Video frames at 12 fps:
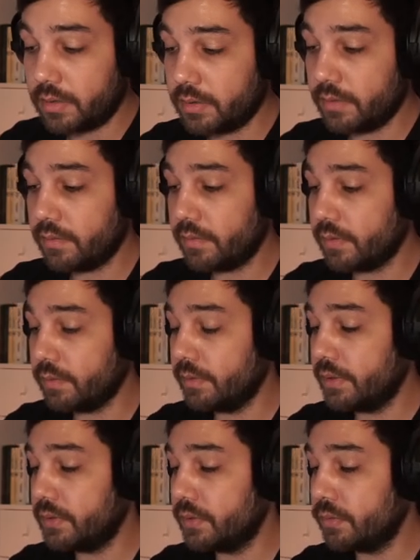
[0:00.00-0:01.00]
everything
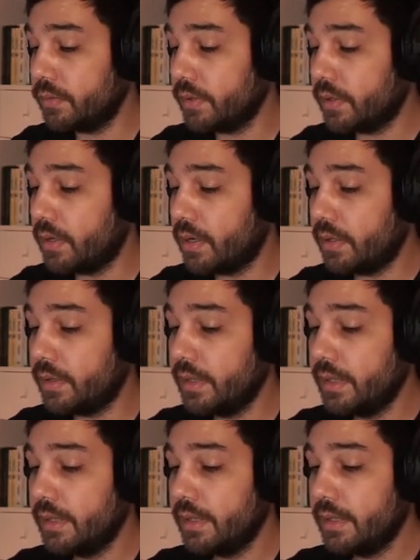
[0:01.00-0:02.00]
related to the car,
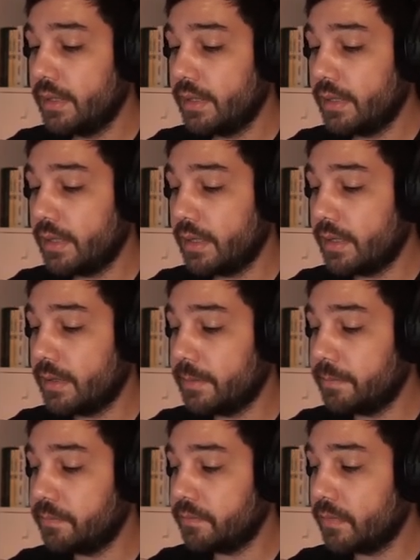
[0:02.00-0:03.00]

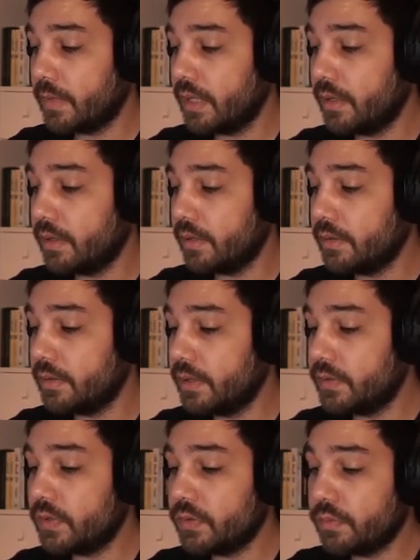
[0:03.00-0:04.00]

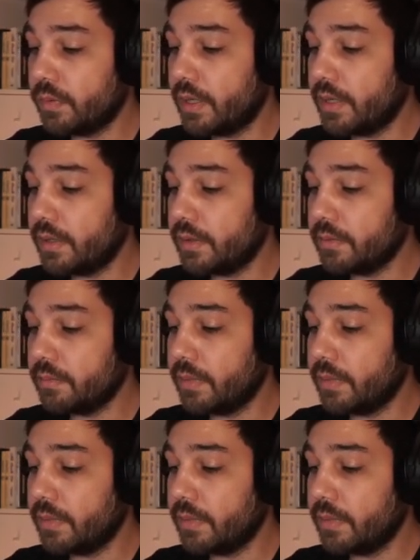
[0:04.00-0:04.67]
this is where I